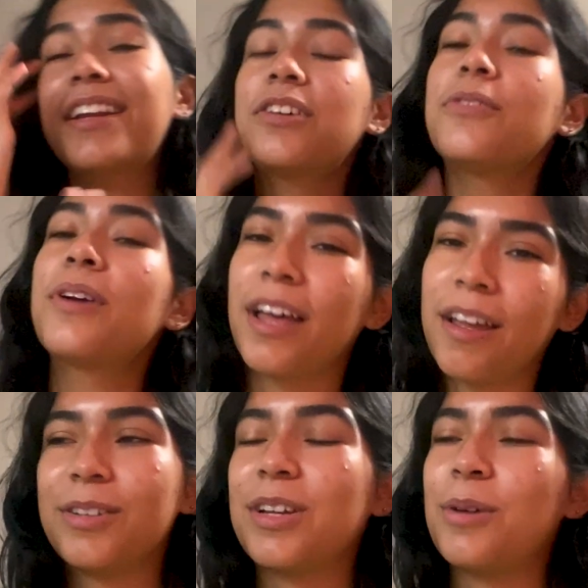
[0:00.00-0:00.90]
is okay,
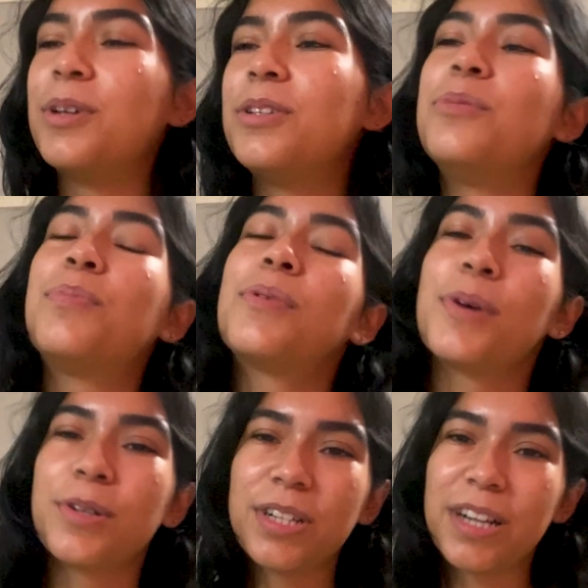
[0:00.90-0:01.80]
because I will do
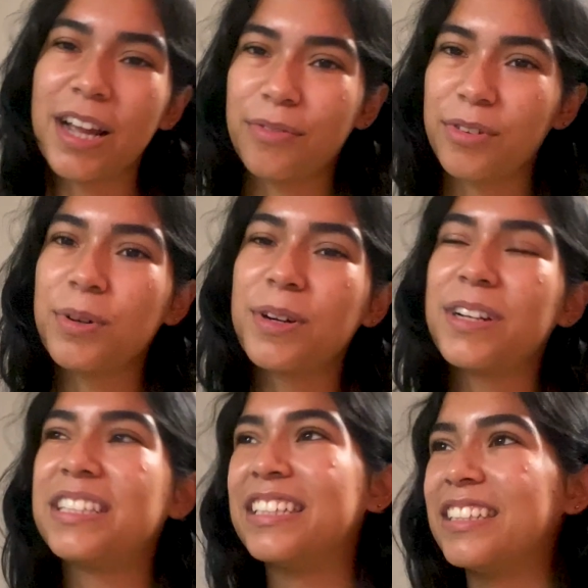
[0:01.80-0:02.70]
promotion
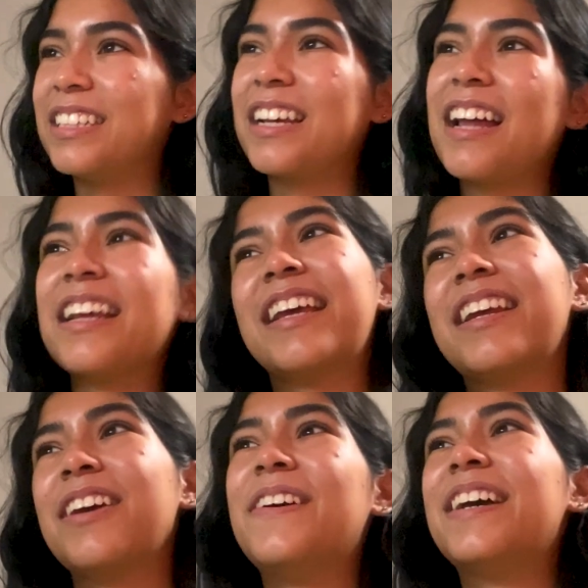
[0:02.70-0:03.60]
afterwards and to kind of get
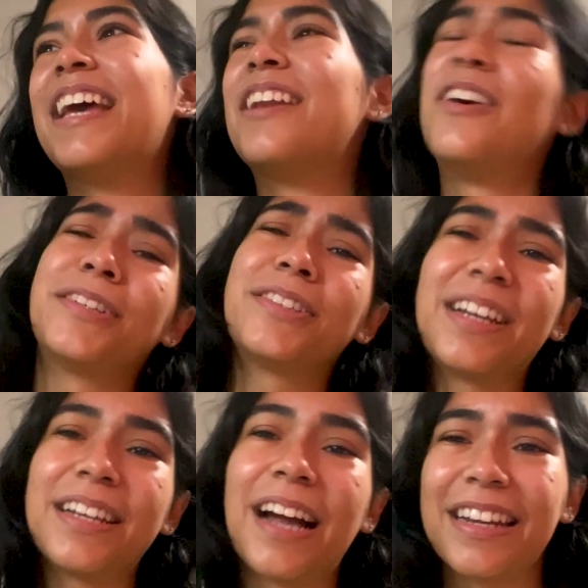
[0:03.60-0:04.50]
it going, and also
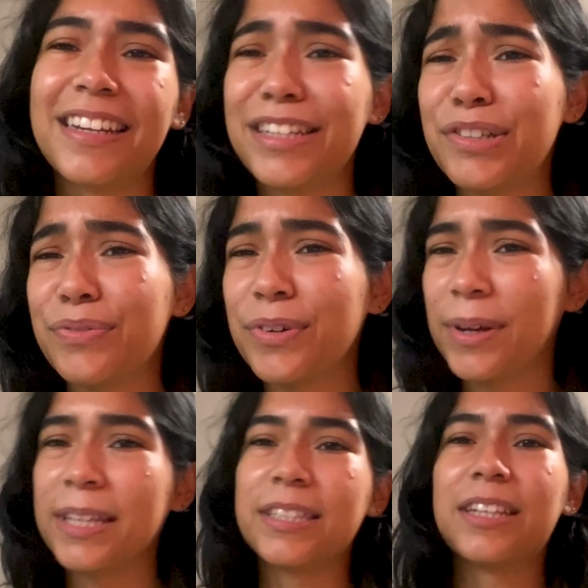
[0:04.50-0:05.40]
I kind of need to
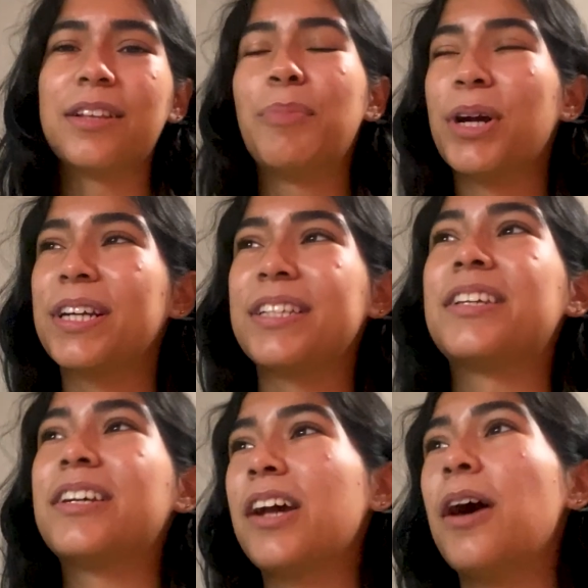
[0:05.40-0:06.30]
focus on the markets
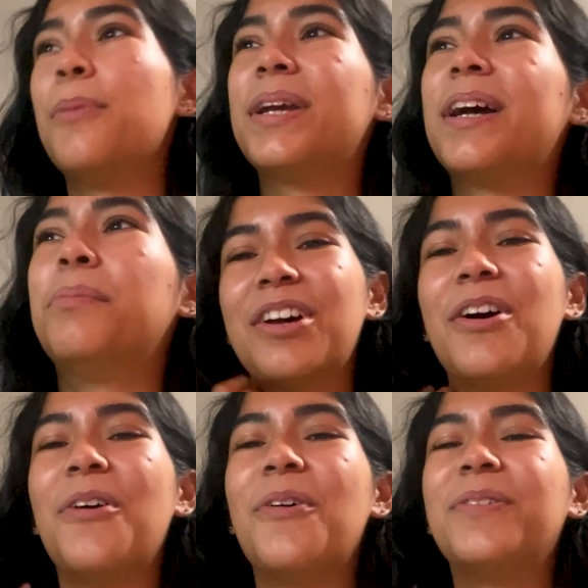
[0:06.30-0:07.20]
coming up,
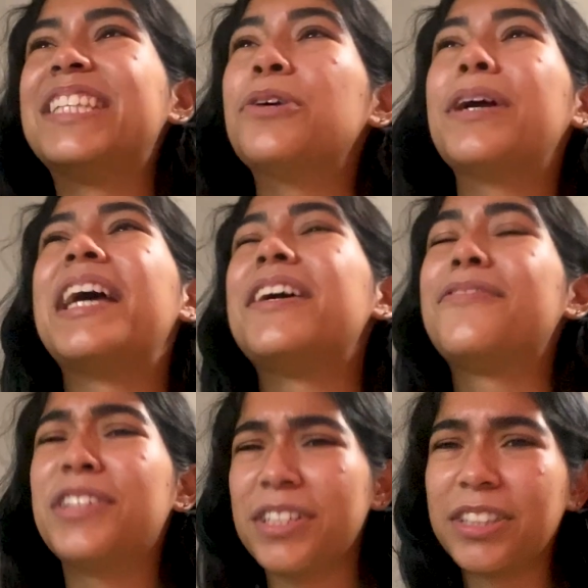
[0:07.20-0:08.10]
so it's okay if
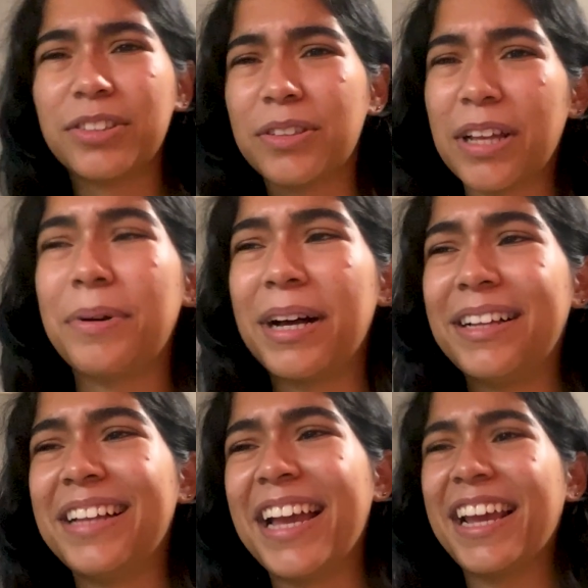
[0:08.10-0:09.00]
it doesn't do that
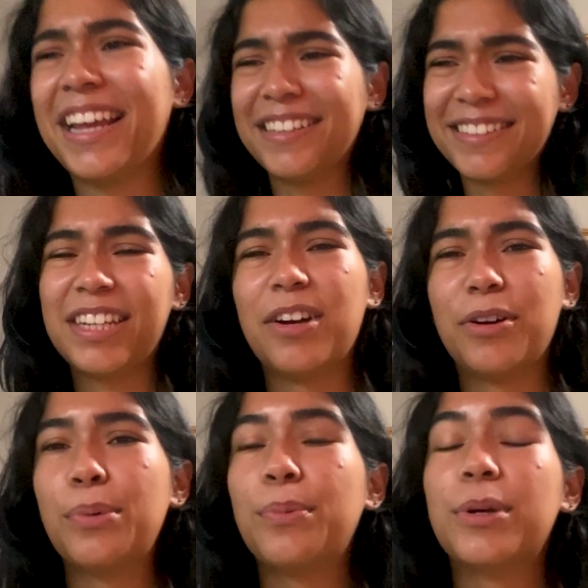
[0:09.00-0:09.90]
well, and you
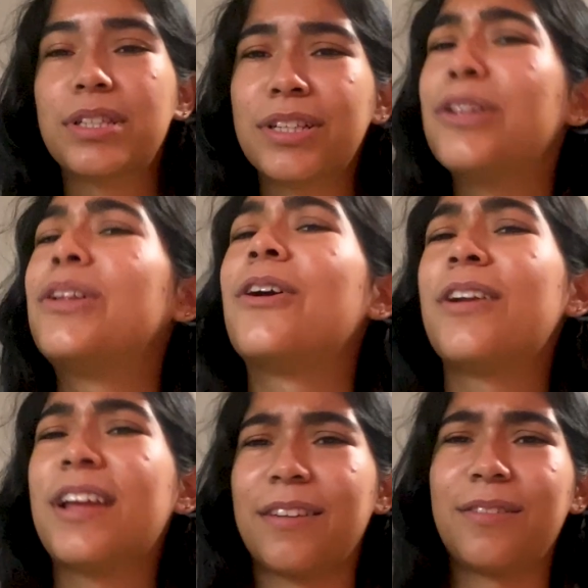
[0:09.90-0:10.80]
know, we're still
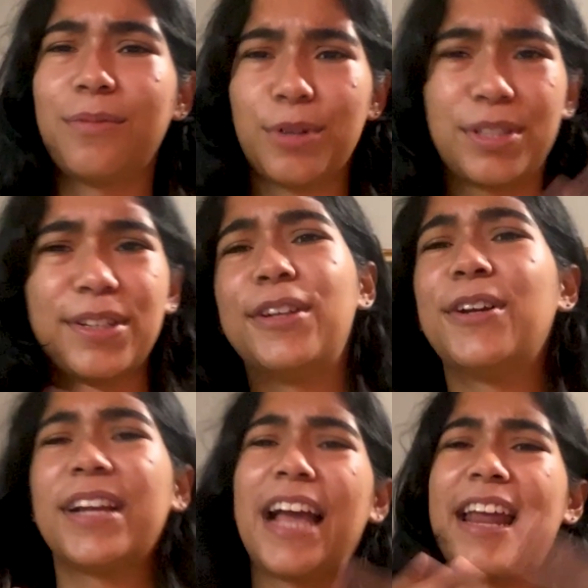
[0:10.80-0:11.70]
learning. We're still
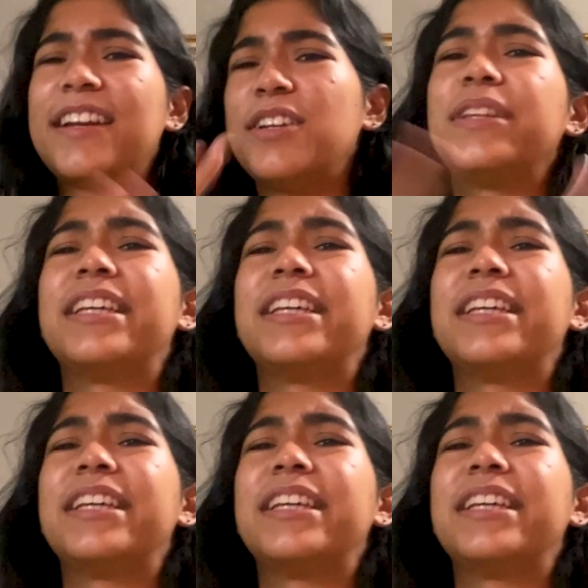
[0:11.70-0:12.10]
learning how to do